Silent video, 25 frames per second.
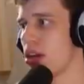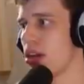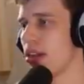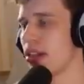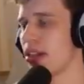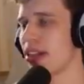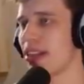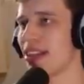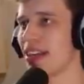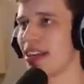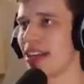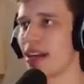
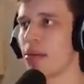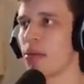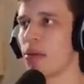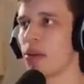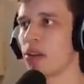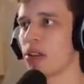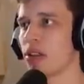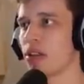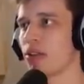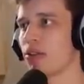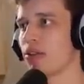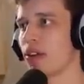The thing I'm
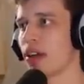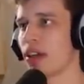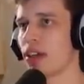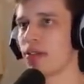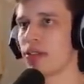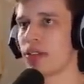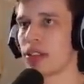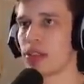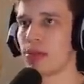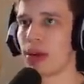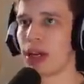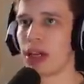most afraid of
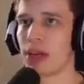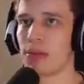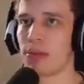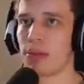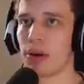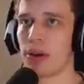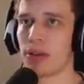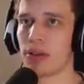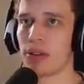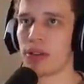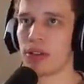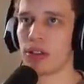is my
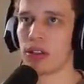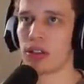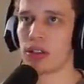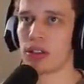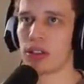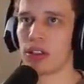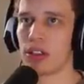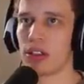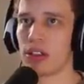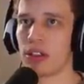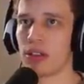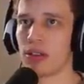opponent
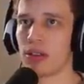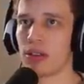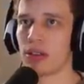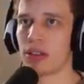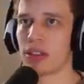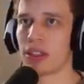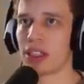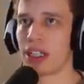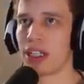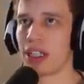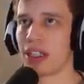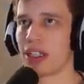just, you know,
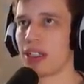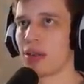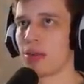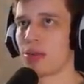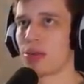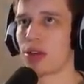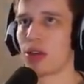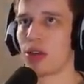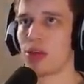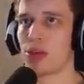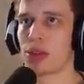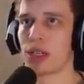sending in a
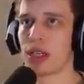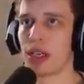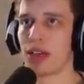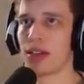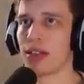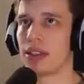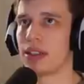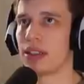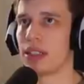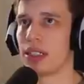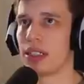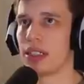probe scout
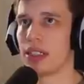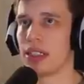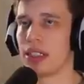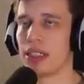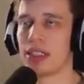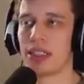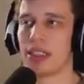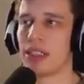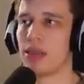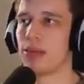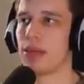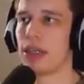and seeing
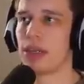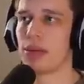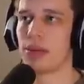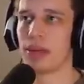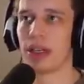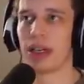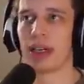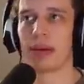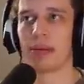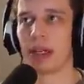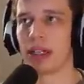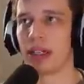this eBay and be
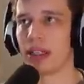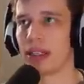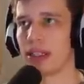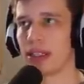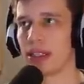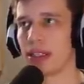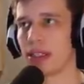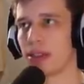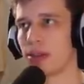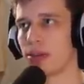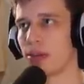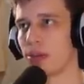like, man, this
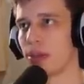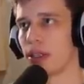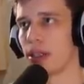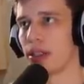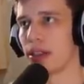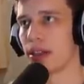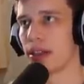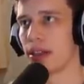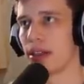is stupid.